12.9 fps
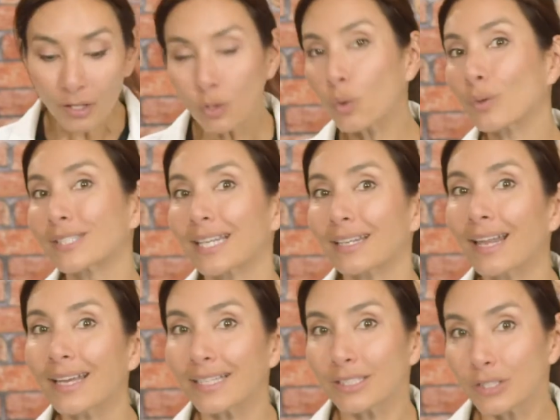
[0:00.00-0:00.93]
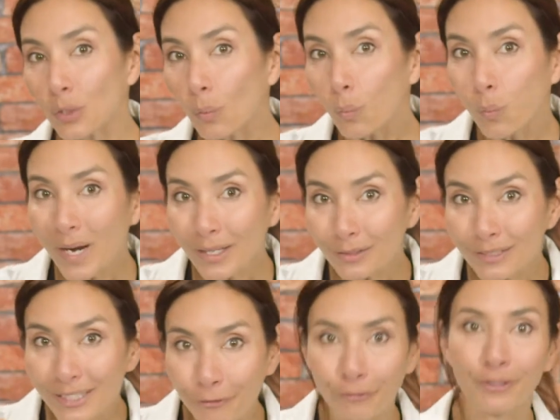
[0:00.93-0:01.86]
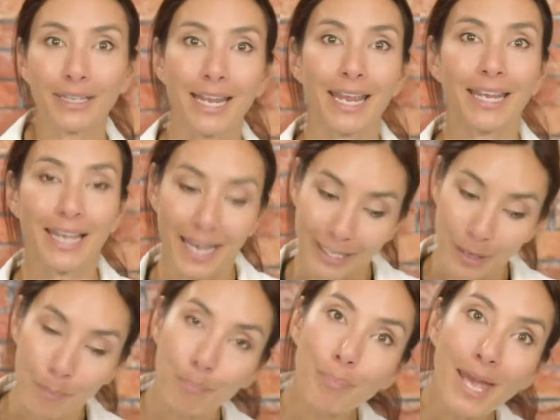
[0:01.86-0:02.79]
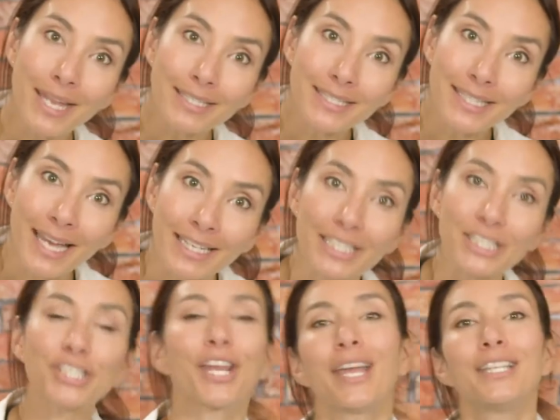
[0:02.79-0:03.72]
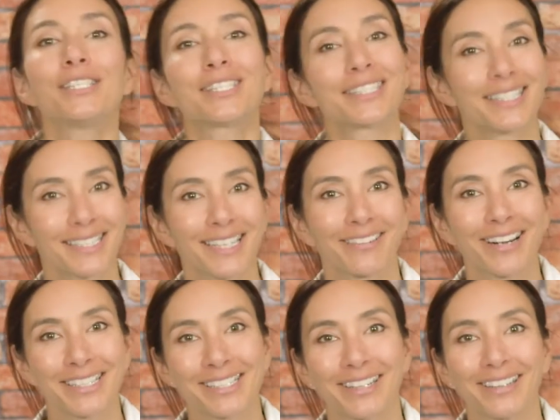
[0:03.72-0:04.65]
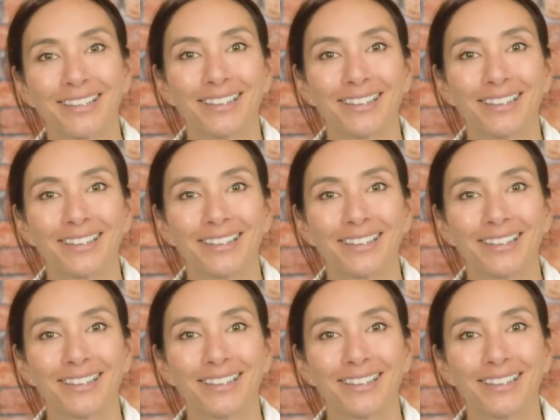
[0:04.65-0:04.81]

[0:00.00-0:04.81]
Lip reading: can cause the light to wiggle differently and it bends and it changes its direction.